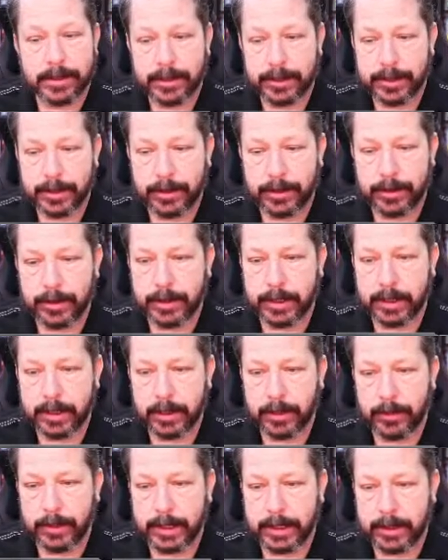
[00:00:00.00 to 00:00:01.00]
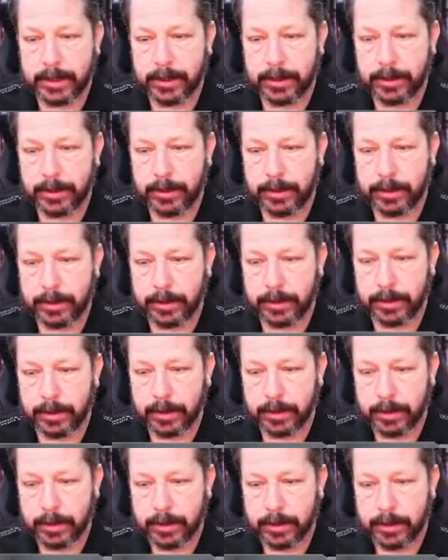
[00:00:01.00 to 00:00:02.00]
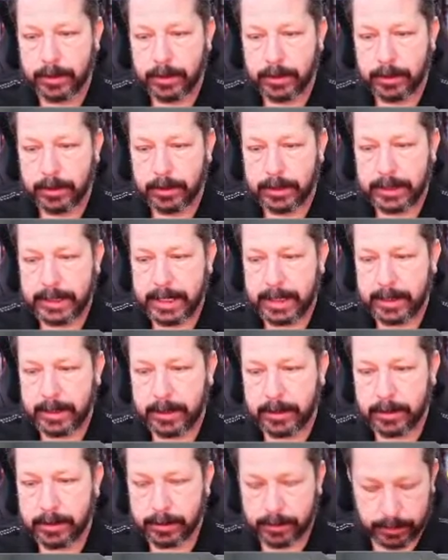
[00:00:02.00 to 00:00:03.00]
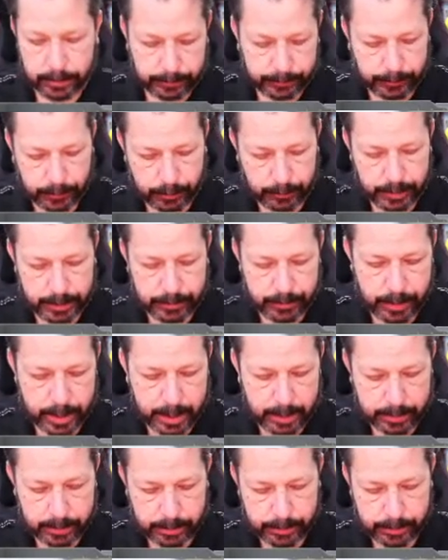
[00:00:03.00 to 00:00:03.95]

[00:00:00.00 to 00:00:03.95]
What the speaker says: So you can go into your settings, look for retract,